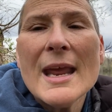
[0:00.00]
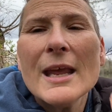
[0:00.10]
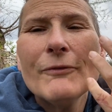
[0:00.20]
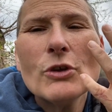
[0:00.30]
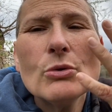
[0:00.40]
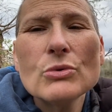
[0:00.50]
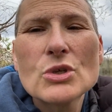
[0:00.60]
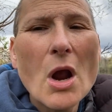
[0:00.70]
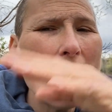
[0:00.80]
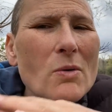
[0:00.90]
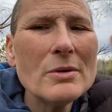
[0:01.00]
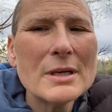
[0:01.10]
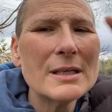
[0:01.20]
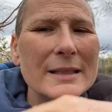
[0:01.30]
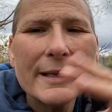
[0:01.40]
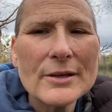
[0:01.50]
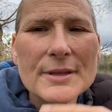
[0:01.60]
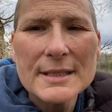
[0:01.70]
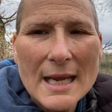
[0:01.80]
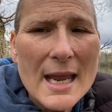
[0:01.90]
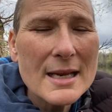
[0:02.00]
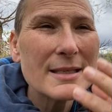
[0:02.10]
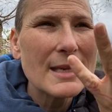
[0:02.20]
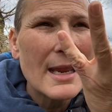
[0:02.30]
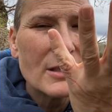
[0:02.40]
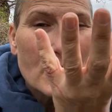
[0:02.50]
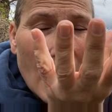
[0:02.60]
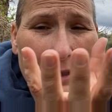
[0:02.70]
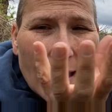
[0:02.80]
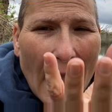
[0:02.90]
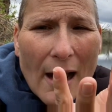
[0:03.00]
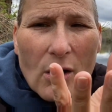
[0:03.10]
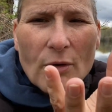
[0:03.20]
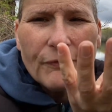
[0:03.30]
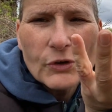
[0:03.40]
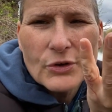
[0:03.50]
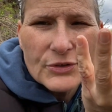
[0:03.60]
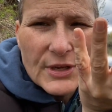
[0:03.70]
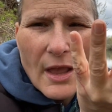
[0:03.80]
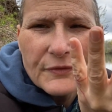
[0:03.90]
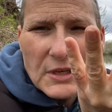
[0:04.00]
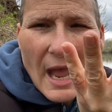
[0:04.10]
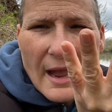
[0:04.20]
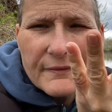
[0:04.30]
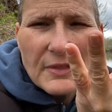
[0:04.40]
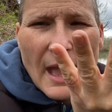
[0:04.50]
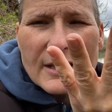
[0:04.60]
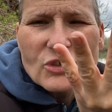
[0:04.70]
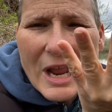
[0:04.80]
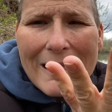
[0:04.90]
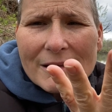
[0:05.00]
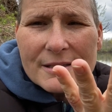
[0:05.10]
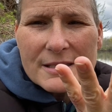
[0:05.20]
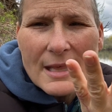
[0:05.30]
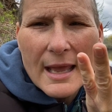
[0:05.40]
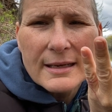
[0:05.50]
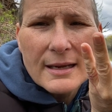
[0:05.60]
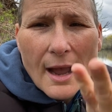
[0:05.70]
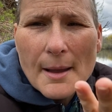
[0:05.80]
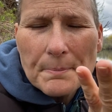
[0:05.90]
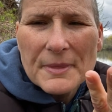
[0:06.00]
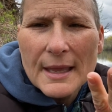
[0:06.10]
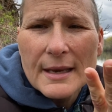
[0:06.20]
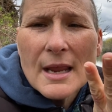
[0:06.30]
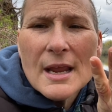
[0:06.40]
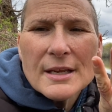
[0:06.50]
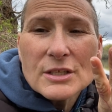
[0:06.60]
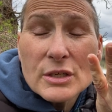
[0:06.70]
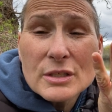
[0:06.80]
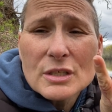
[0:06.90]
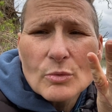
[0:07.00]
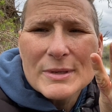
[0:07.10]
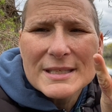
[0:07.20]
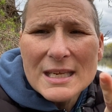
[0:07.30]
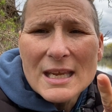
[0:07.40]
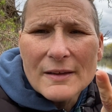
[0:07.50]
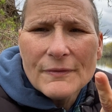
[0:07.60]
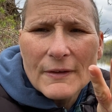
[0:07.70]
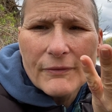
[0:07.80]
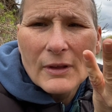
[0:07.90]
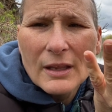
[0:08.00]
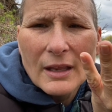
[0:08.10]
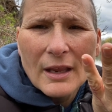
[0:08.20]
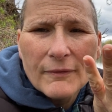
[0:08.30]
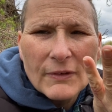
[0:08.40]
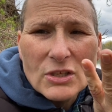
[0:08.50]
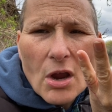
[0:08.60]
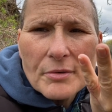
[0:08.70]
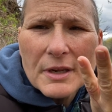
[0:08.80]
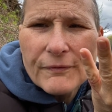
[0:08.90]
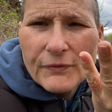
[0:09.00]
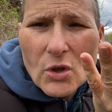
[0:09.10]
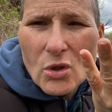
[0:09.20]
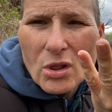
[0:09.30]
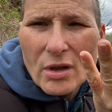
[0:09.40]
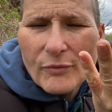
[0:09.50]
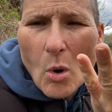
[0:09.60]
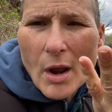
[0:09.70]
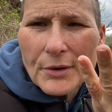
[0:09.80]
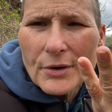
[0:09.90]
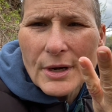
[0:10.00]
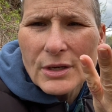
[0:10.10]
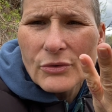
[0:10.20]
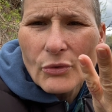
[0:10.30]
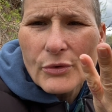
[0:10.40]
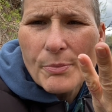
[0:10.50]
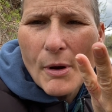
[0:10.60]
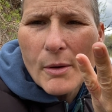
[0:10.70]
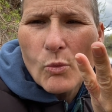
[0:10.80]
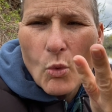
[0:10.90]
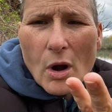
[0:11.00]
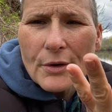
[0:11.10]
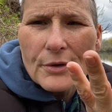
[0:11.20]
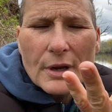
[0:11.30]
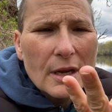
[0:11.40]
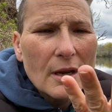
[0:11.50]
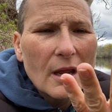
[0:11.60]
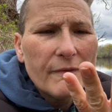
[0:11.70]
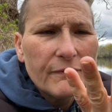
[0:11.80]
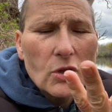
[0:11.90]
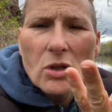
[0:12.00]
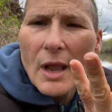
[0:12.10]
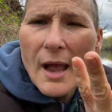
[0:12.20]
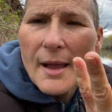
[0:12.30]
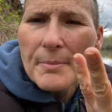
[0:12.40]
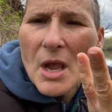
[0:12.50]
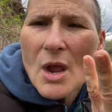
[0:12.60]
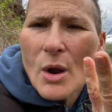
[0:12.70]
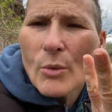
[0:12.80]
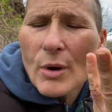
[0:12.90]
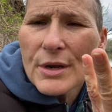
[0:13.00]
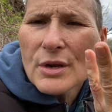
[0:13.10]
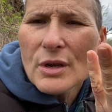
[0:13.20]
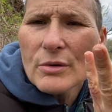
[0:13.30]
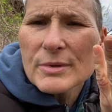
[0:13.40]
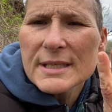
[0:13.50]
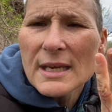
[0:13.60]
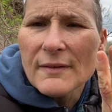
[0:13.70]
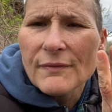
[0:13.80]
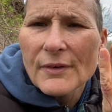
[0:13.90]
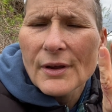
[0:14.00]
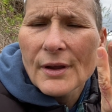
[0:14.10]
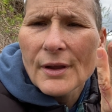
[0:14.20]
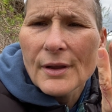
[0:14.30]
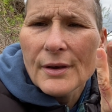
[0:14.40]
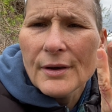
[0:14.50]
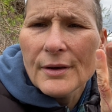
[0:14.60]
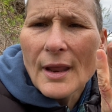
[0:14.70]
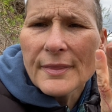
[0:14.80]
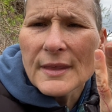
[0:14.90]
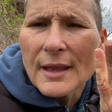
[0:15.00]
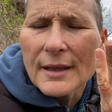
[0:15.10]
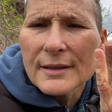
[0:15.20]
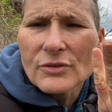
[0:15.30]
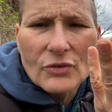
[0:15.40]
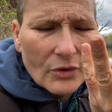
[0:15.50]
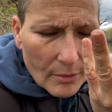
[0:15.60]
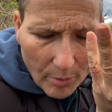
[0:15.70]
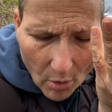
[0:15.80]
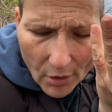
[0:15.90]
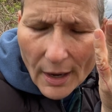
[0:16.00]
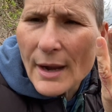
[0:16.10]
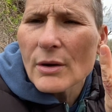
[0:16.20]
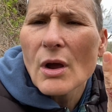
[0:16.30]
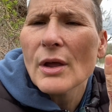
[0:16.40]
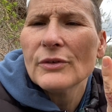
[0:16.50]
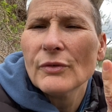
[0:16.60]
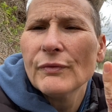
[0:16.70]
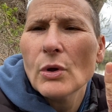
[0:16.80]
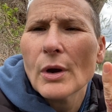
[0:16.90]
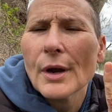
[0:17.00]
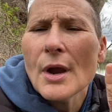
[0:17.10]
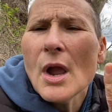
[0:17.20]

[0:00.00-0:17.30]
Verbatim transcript: If you don't clear the decks and allow for yourself to have that chalice, that cup that to, to receive, if if it's already full of water and you try to pour water in a full cup, what are you going to receive? nothing. It's just going to pour out onto the floor.